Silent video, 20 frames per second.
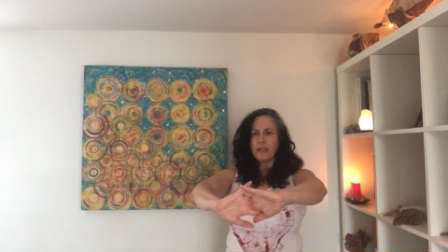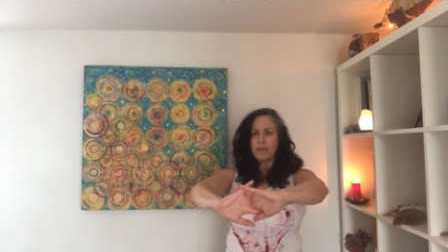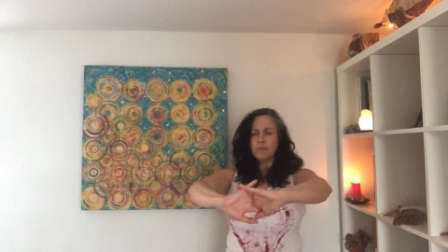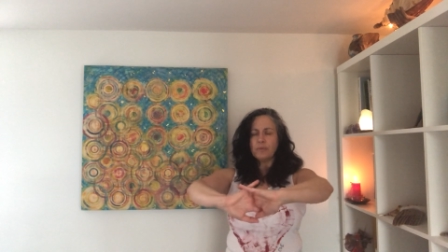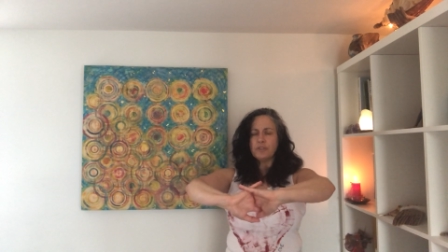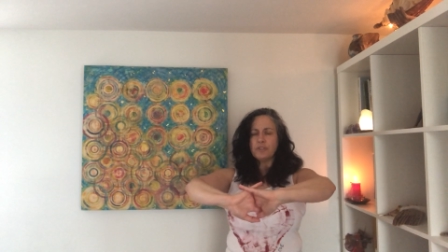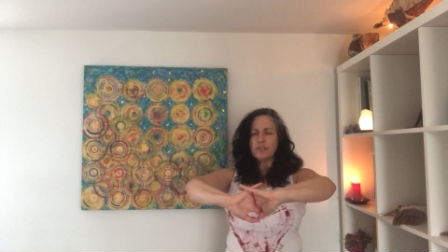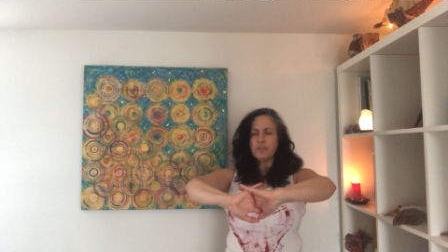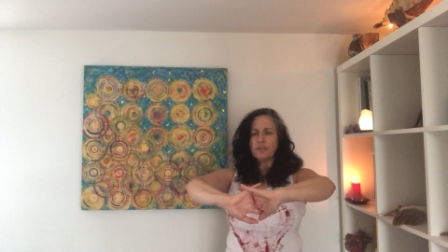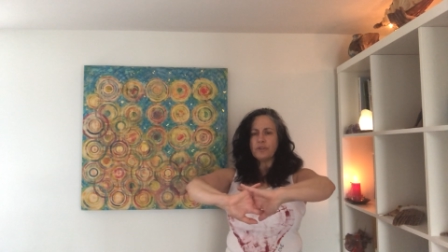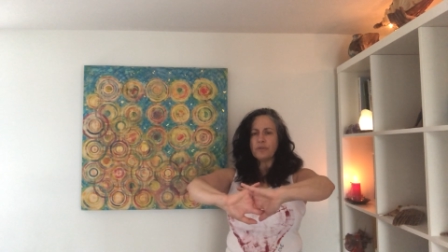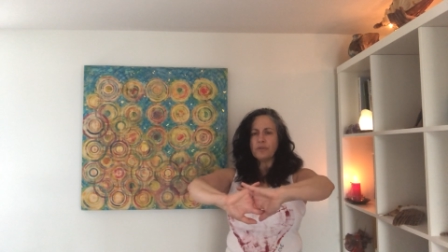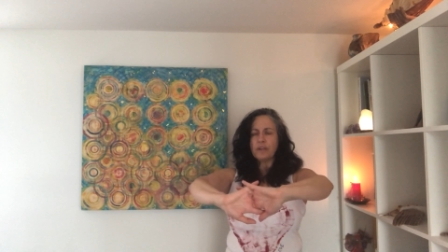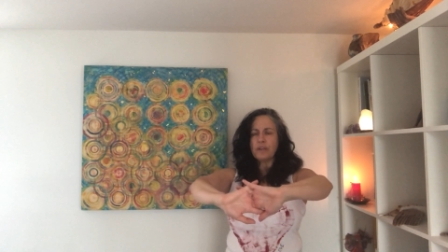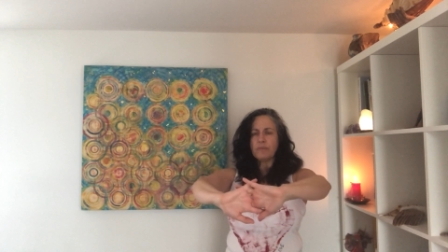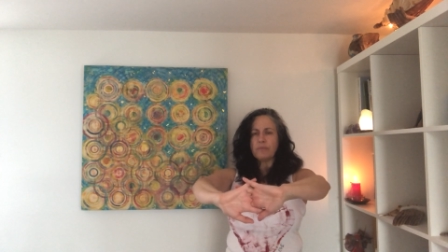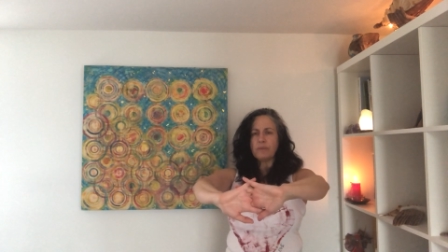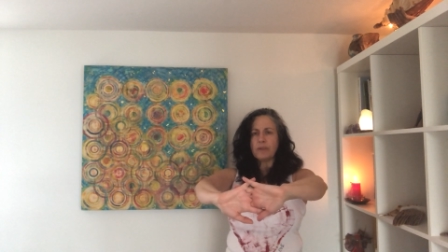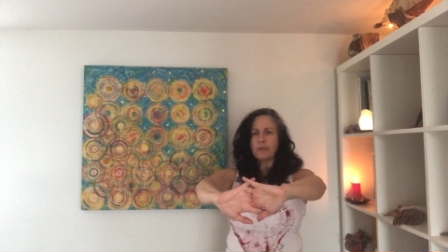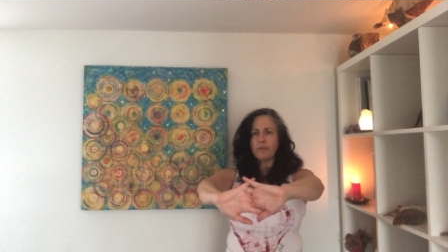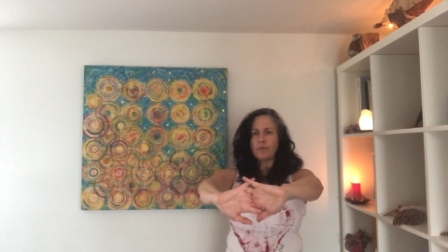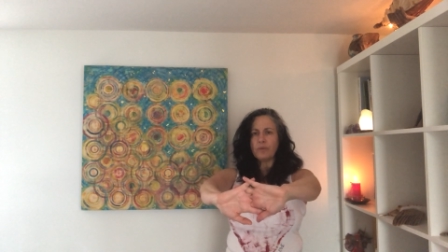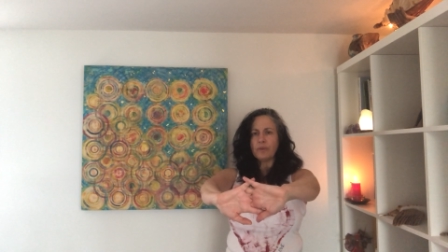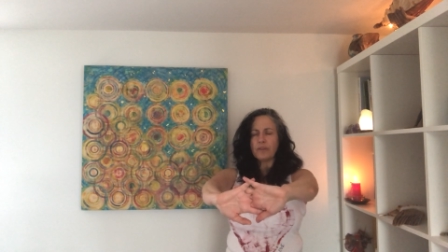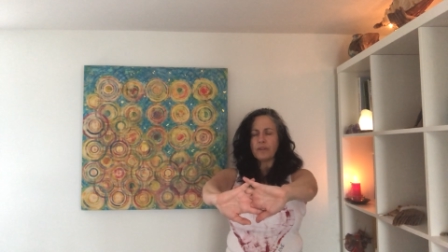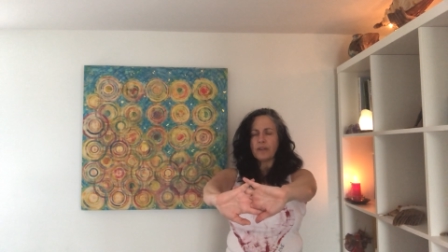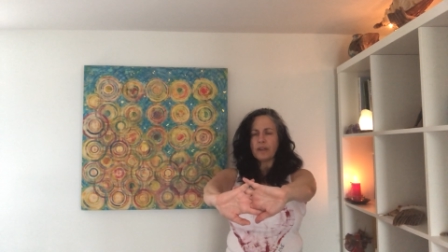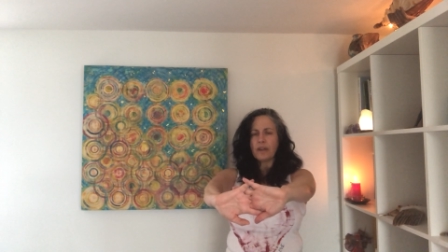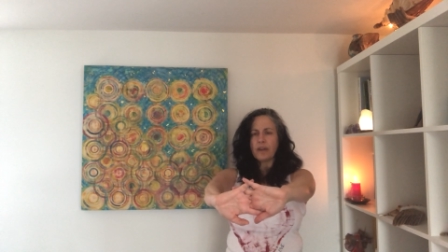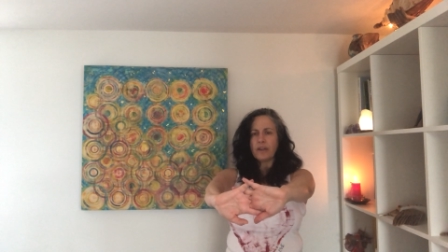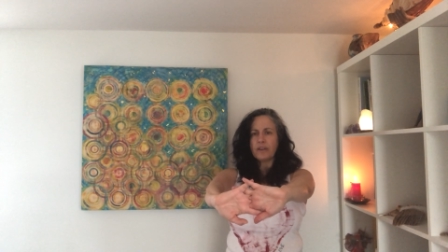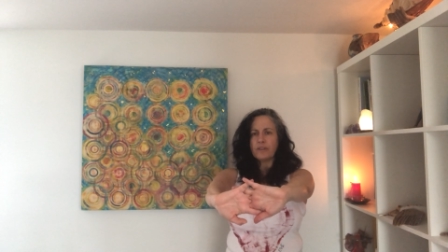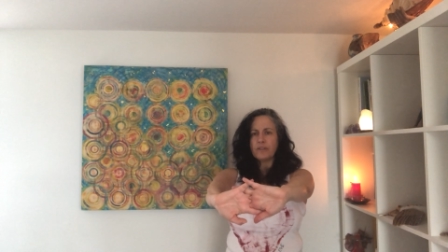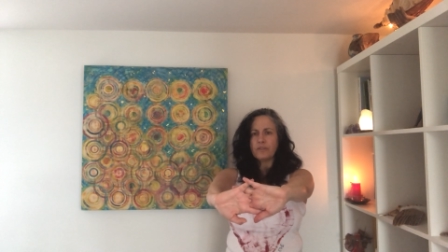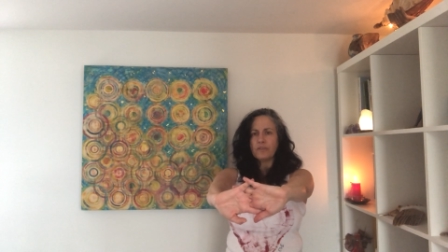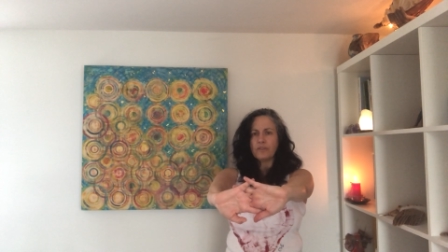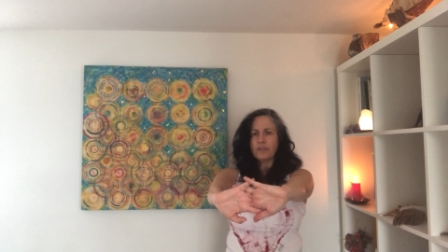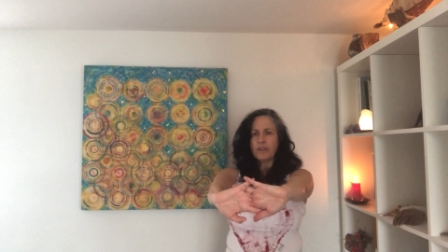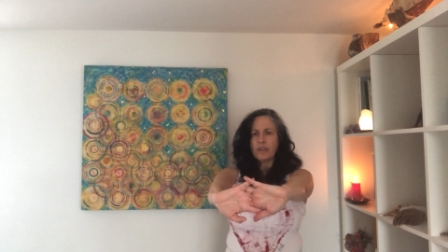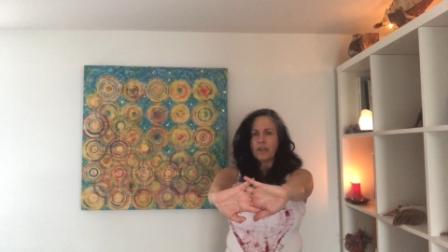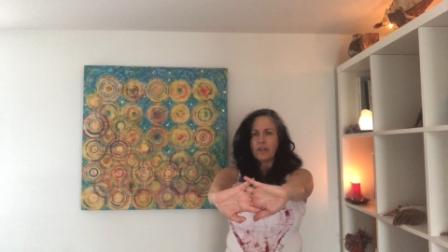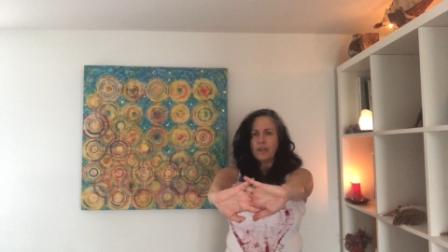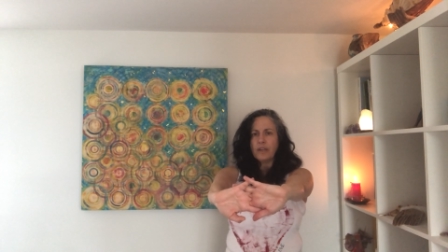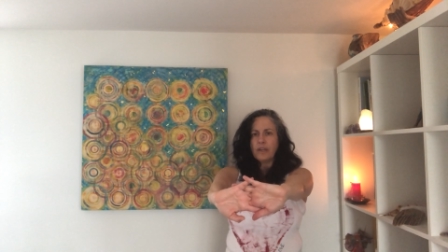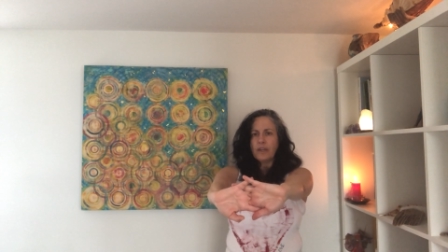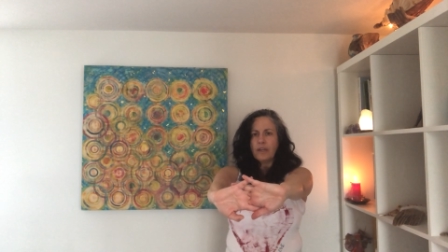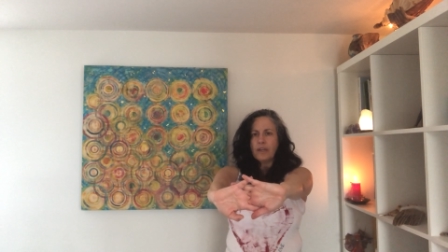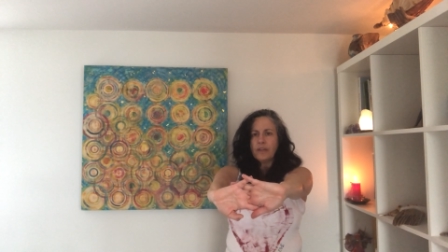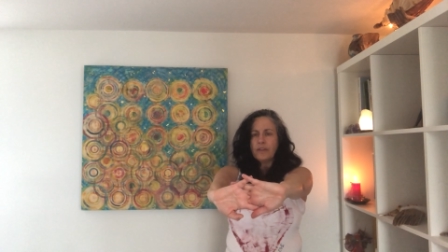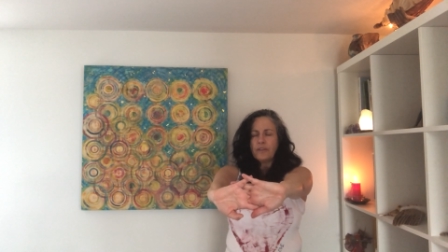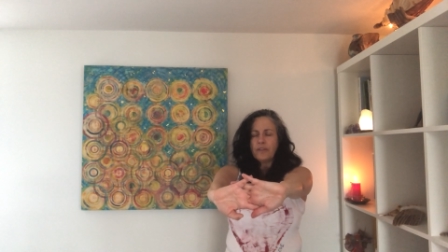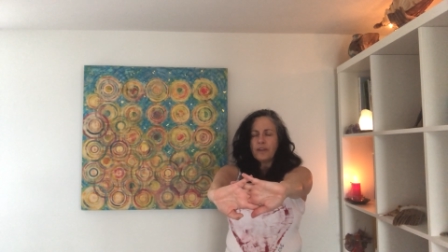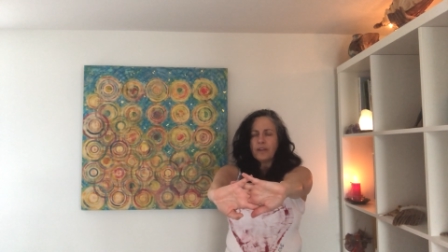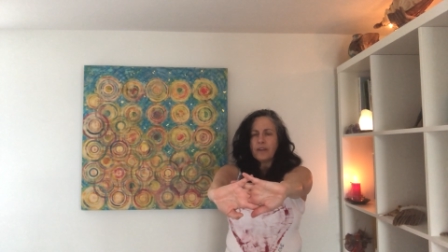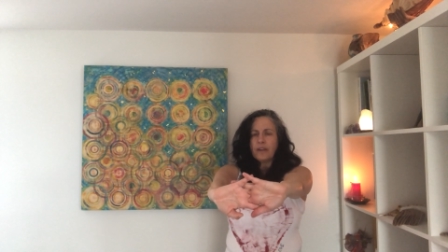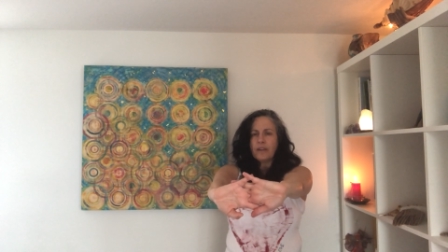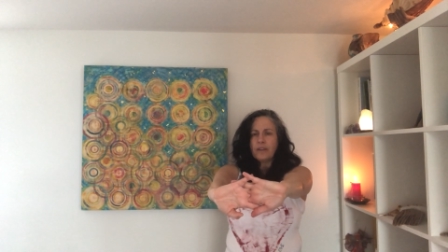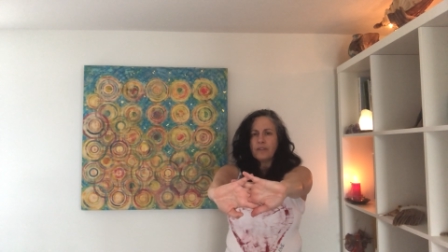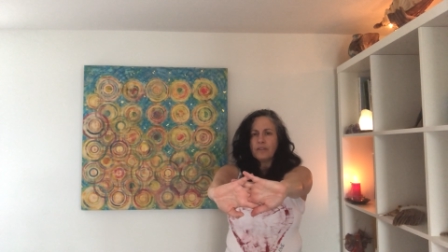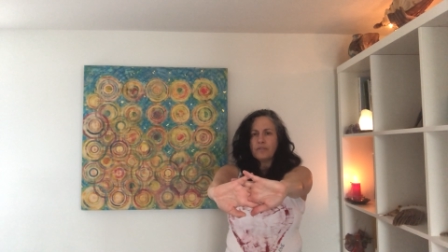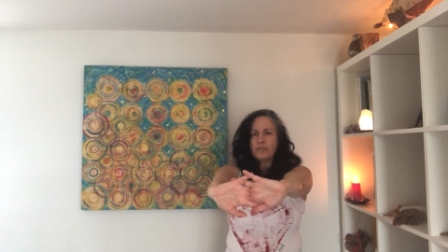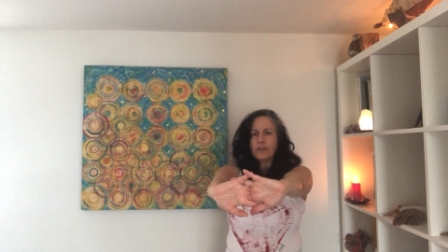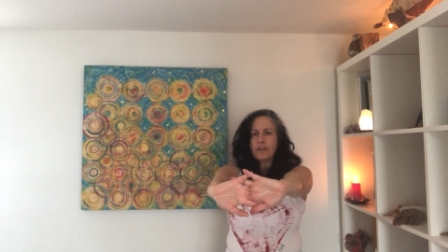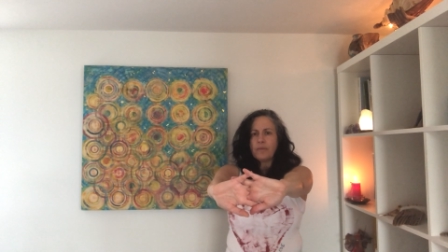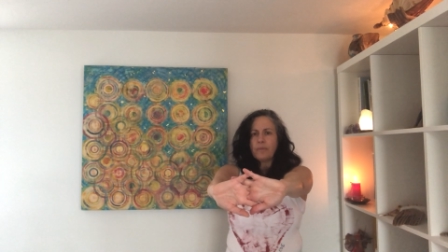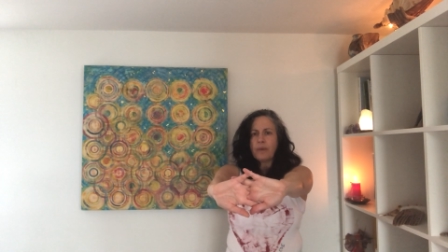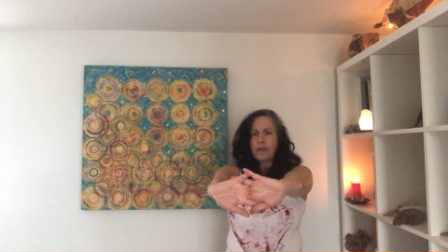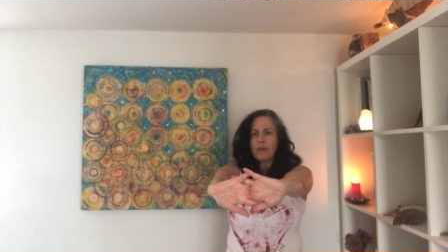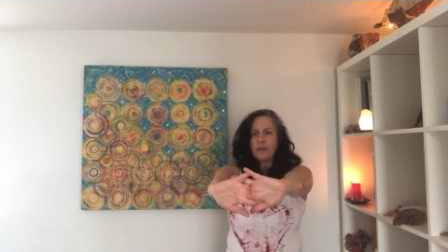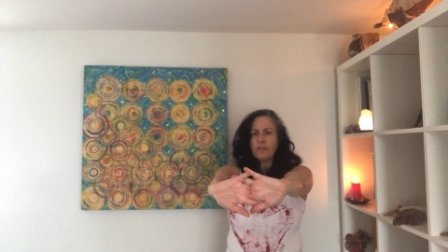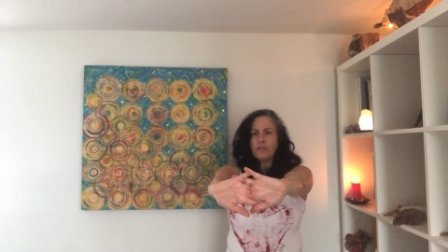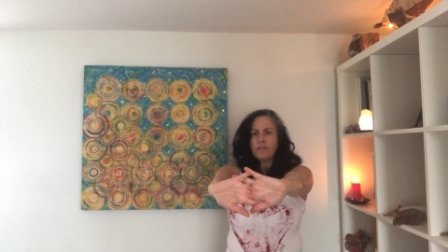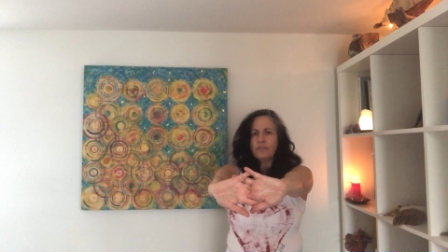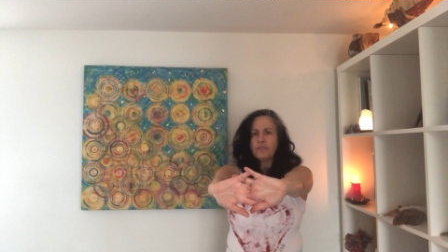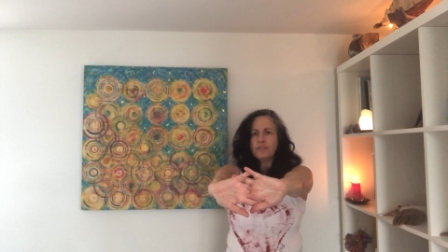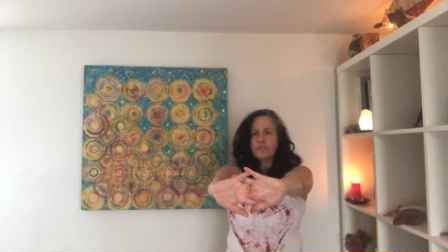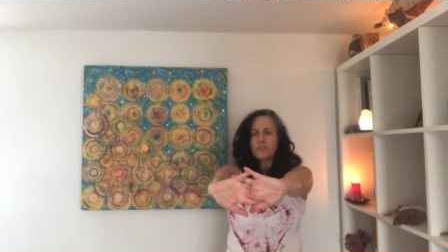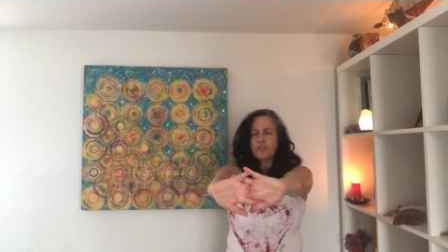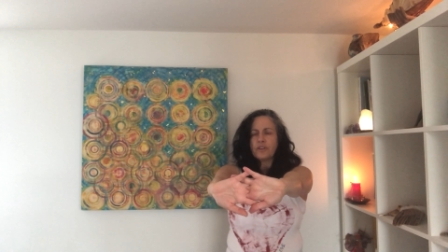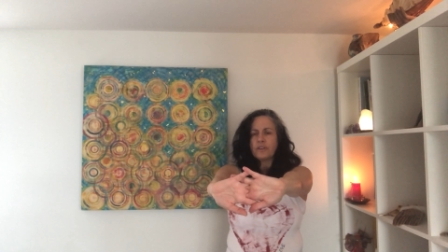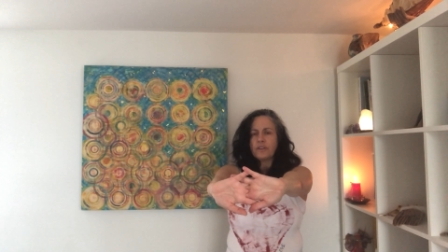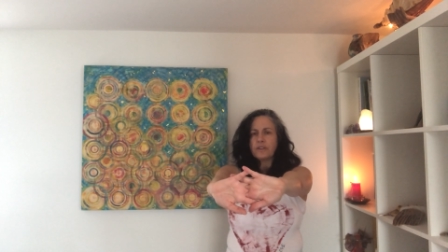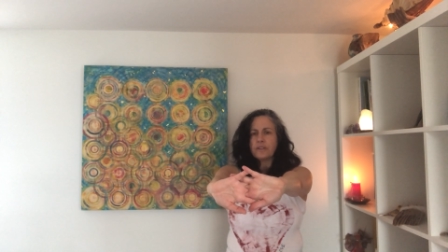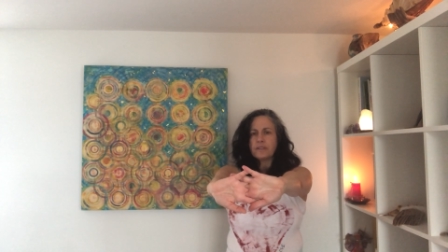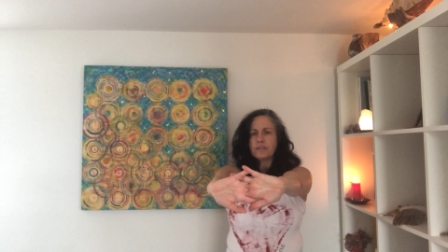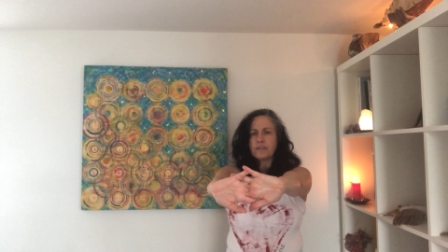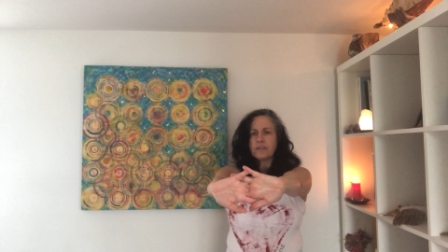But you know what I mean when they kind of come out of their sockets,